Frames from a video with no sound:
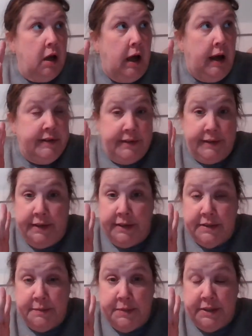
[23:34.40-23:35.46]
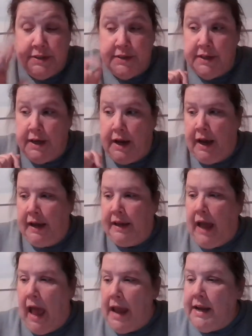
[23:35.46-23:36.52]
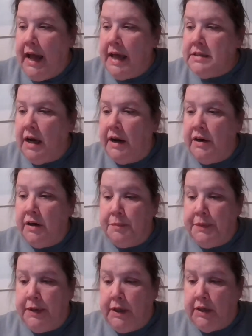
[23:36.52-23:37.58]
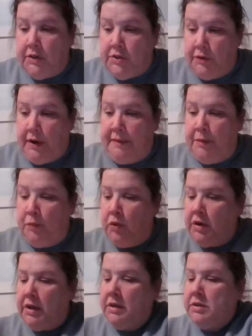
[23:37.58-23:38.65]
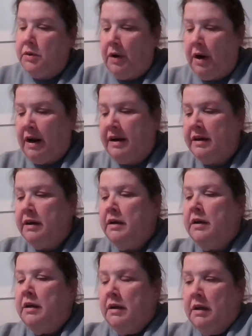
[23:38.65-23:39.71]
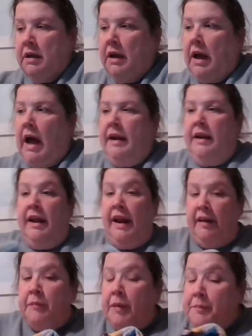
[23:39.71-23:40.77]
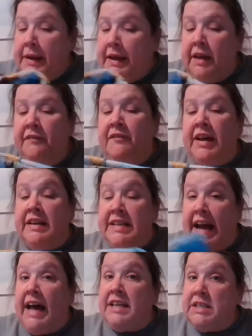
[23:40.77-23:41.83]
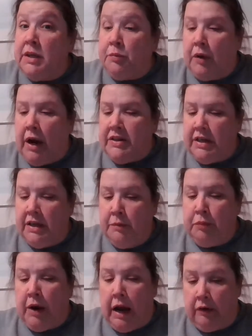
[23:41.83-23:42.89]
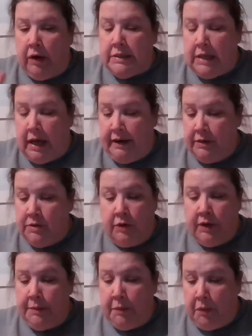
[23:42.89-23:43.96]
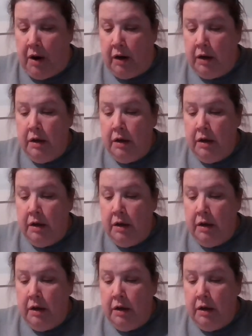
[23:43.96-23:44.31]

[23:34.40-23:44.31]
I did get some stitching. I kind of got tired of Pikachu. I've been working so hard on it, and I've been making fantastic progress on it. Don't get me wrong.